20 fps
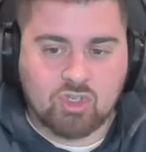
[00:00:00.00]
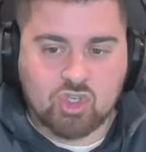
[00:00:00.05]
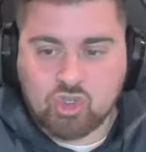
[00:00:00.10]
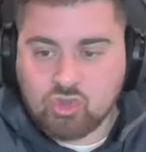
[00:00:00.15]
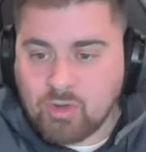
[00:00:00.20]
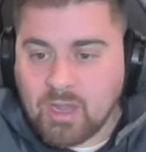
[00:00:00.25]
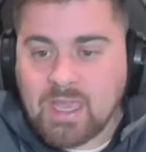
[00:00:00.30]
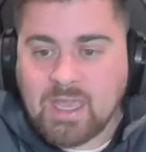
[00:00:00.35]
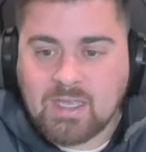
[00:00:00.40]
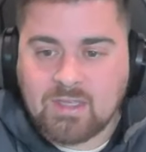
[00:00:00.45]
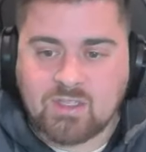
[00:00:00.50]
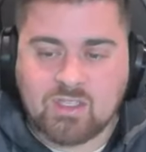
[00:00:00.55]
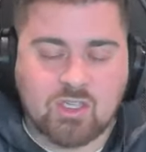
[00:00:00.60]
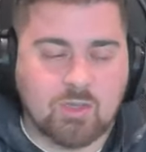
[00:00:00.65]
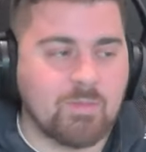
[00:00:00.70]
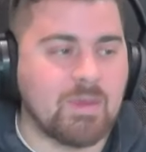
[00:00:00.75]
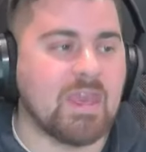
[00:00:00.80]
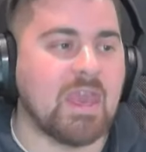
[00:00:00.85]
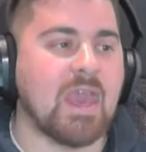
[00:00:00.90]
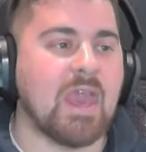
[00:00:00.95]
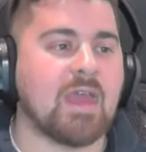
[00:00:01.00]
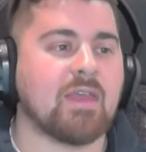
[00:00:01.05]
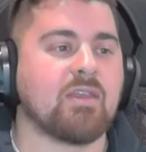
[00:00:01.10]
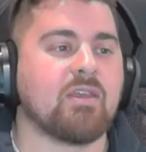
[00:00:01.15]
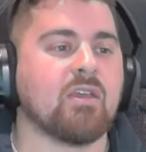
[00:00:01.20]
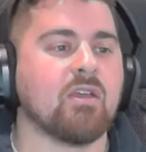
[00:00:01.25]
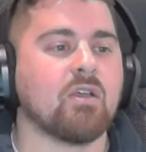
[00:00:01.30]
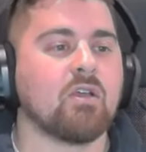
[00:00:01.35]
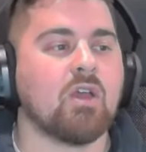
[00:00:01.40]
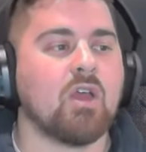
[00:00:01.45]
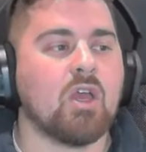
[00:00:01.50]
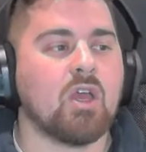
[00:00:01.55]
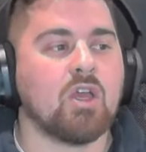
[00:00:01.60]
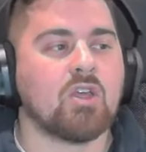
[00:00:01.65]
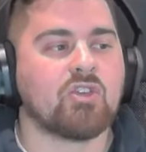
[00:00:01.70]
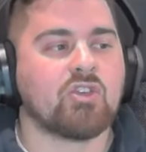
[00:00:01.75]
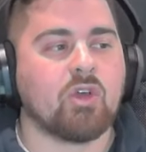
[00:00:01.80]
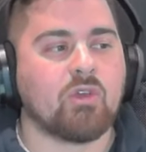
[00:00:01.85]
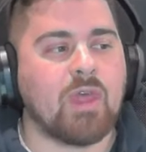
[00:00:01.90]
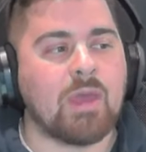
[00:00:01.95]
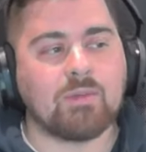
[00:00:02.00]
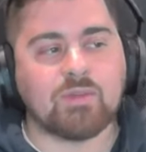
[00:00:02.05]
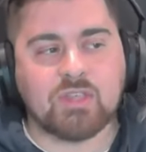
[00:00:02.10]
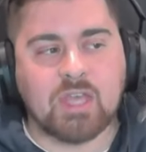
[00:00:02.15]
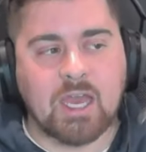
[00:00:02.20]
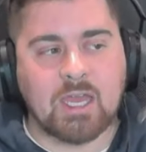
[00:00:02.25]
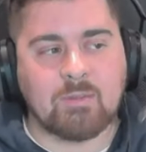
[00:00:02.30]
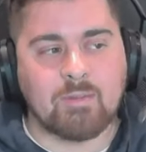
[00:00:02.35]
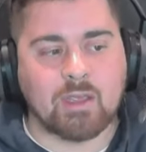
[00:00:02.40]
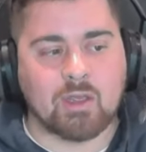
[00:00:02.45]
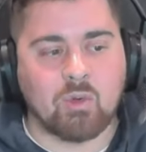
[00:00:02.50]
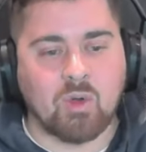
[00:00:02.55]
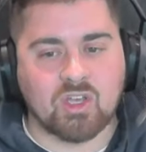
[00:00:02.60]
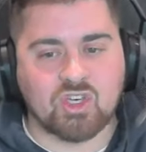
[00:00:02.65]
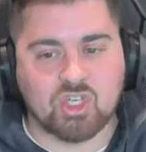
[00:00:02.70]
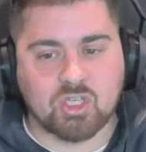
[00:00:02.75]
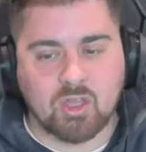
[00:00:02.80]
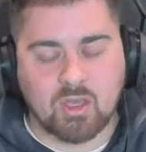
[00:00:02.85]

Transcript: trades to be had here. So that was kind of my question.